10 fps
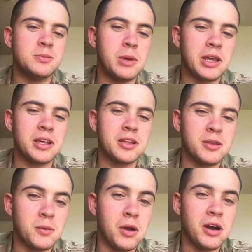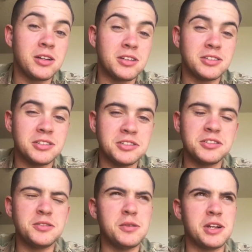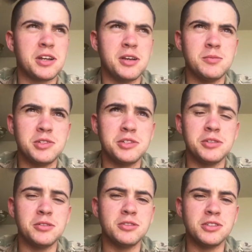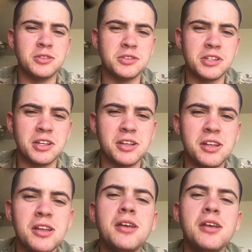making the wrong decision when it comes to choosing